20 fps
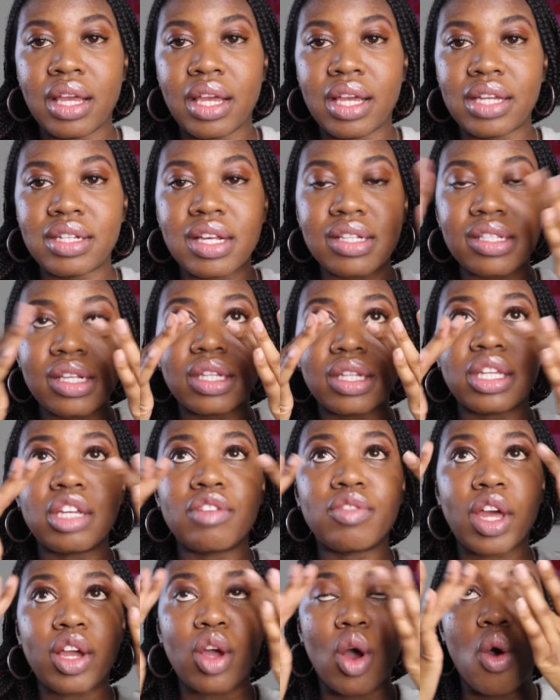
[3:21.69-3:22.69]
It doesn't
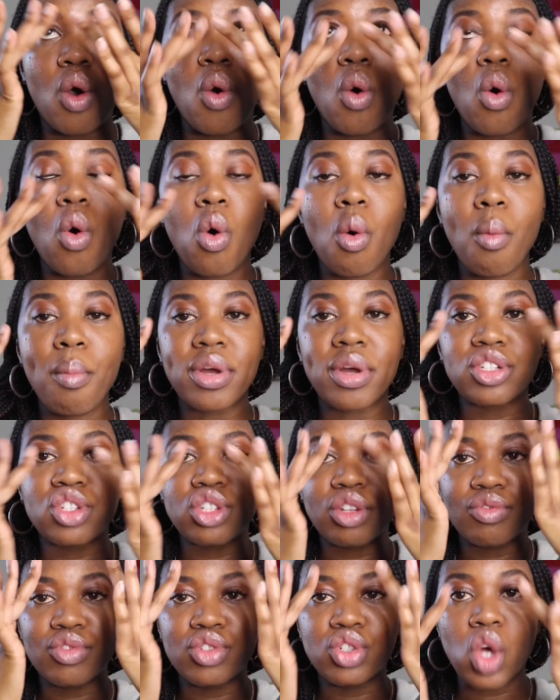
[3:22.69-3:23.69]
leave like a whole bunch
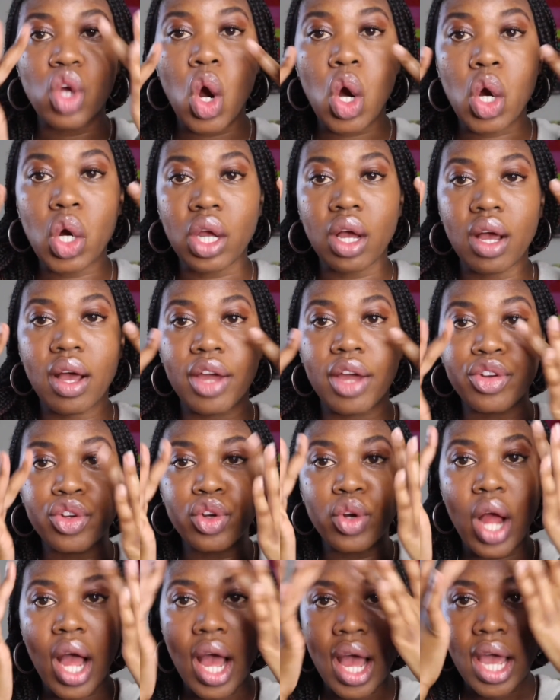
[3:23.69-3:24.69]
of dark
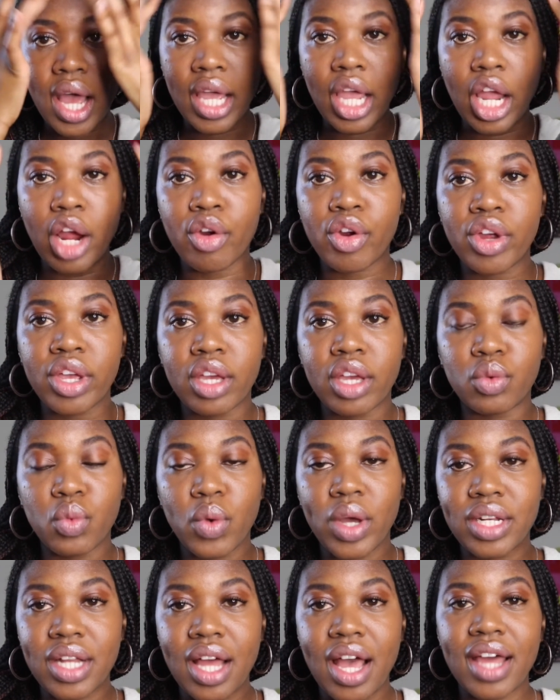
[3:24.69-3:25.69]
under eye area and
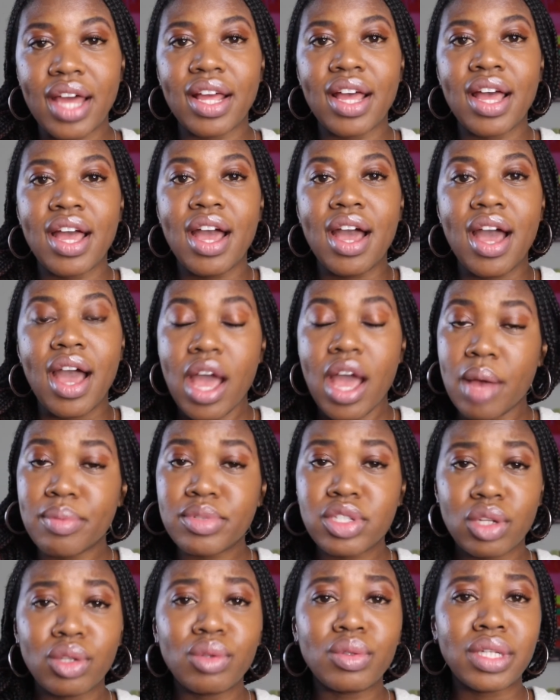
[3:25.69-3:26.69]
whatnot. I
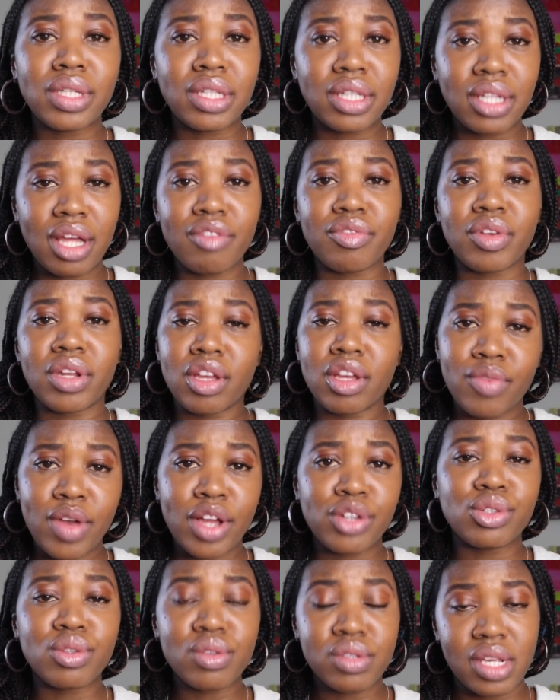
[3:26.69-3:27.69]
absolutely love it if
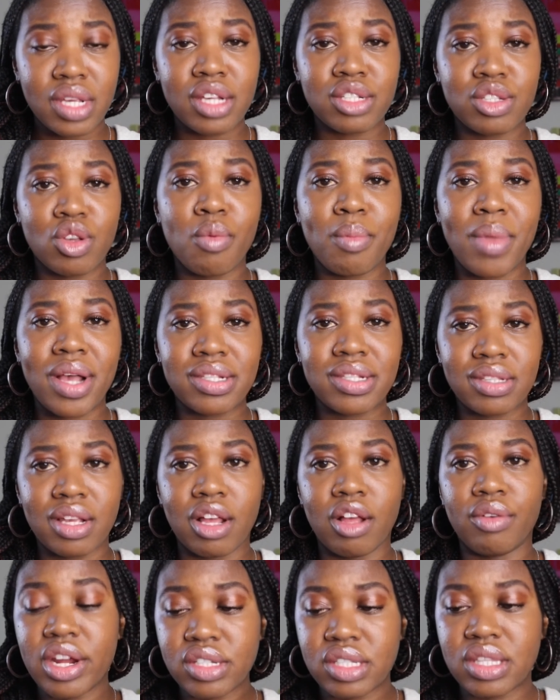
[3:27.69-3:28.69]
I do say so
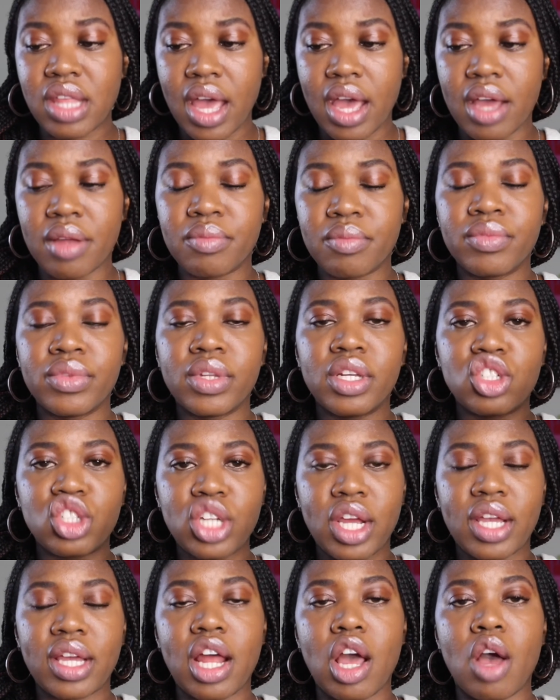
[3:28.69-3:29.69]
myself. Here's that.
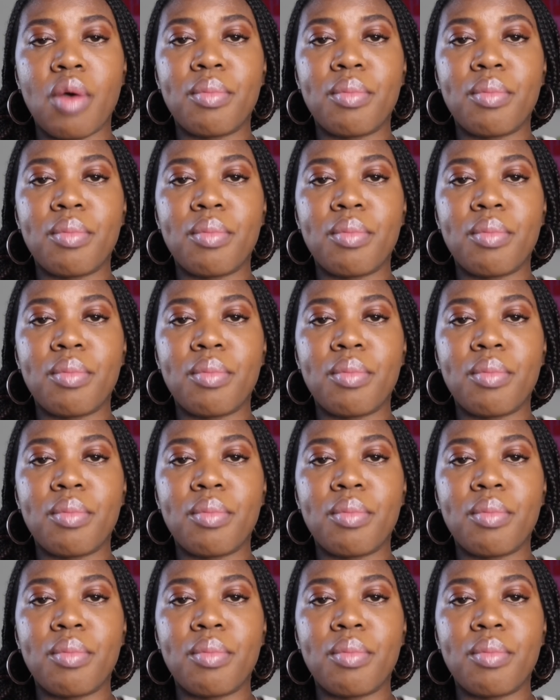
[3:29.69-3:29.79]
Check it out,